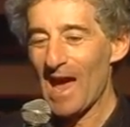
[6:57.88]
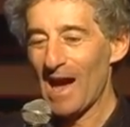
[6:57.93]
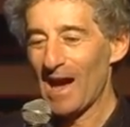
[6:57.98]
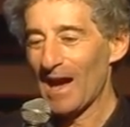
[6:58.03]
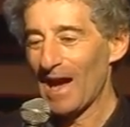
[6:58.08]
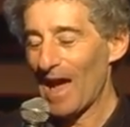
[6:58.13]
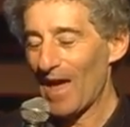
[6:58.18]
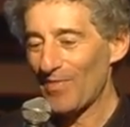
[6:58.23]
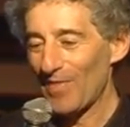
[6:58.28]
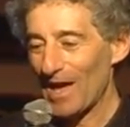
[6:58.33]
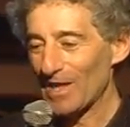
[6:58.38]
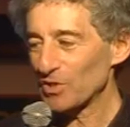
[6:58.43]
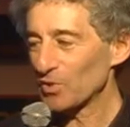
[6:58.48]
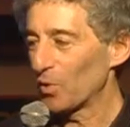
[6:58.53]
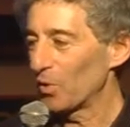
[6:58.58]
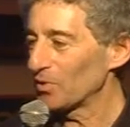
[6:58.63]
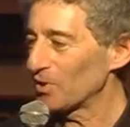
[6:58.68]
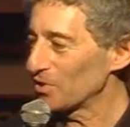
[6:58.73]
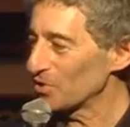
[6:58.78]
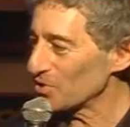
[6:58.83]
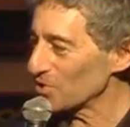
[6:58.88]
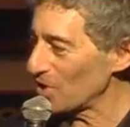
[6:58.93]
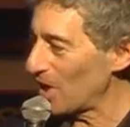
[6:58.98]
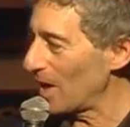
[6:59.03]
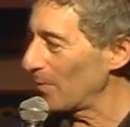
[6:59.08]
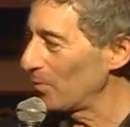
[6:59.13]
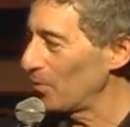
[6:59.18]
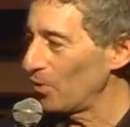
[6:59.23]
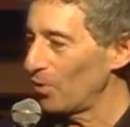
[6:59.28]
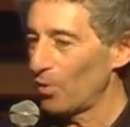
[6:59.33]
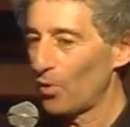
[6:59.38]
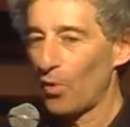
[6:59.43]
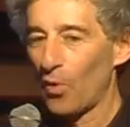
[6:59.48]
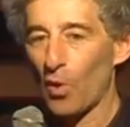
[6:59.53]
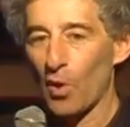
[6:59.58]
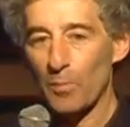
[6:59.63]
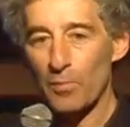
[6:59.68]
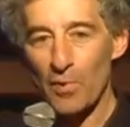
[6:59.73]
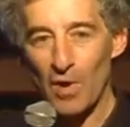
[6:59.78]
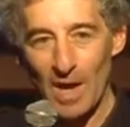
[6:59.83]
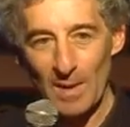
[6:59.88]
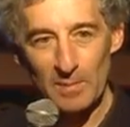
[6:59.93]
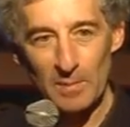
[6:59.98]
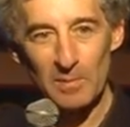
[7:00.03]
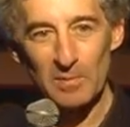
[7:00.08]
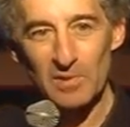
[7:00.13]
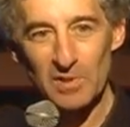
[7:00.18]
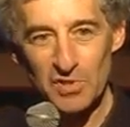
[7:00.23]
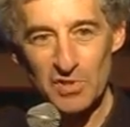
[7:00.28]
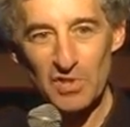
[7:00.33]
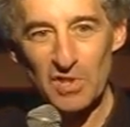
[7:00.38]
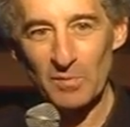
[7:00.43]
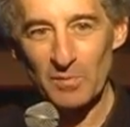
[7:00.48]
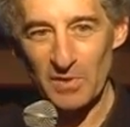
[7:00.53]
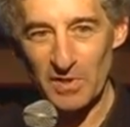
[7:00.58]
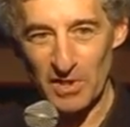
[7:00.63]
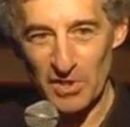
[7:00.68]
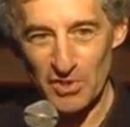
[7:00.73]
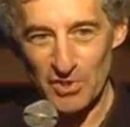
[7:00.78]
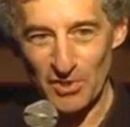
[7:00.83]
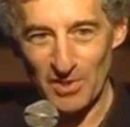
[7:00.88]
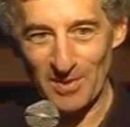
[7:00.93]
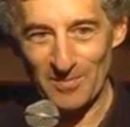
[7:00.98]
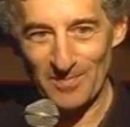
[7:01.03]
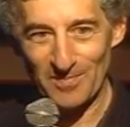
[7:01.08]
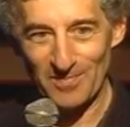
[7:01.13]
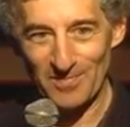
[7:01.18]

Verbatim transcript: uh, and that's called ensemble or probabilistic prediction.